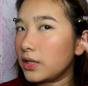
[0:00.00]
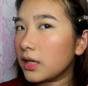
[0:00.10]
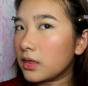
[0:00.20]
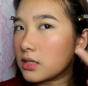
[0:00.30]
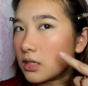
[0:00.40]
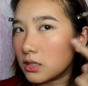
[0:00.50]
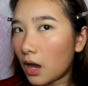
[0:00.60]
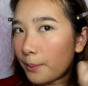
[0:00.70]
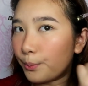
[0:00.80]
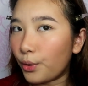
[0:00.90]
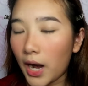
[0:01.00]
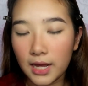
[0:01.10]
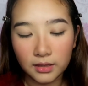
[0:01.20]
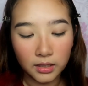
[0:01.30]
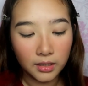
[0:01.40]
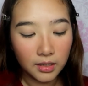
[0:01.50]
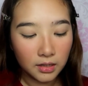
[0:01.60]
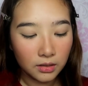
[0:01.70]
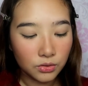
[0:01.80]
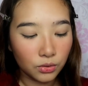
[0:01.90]
feel like this is brighter.
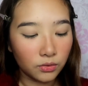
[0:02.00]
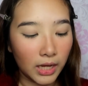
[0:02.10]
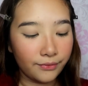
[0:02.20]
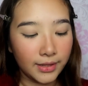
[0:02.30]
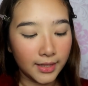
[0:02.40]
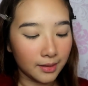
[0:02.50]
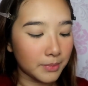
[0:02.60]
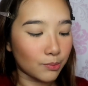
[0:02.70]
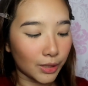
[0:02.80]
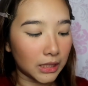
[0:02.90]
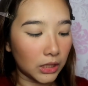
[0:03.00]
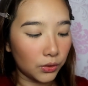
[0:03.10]
So, I feel like mas maganda